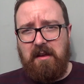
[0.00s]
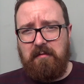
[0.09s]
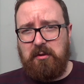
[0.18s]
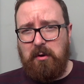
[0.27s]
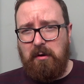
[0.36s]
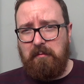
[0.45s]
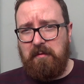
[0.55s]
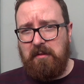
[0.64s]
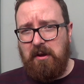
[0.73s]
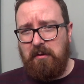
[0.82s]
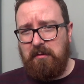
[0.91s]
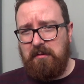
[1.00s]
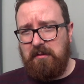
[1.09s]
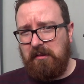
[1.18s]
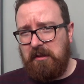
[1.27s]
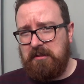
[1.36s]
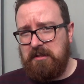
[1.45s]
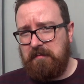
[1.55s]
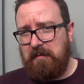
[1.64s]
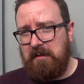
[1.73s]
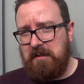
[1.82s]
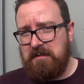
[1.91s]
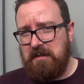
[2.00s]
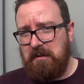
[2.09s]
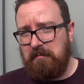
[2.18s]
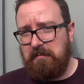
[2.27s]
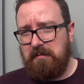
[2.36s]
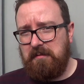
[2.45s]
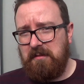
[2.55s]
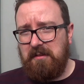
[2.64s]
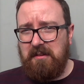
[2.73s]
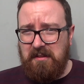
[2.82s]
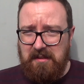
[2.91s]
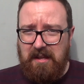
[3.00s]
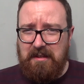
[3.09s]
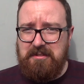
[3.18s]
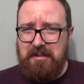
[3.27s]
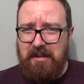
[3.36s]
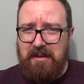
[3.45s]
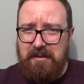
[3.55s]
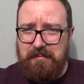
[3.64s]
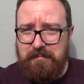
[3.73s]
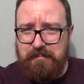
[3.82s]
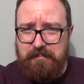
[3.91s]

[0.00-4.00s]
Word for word: never do all for naught unless it's for yourself. Catch you later.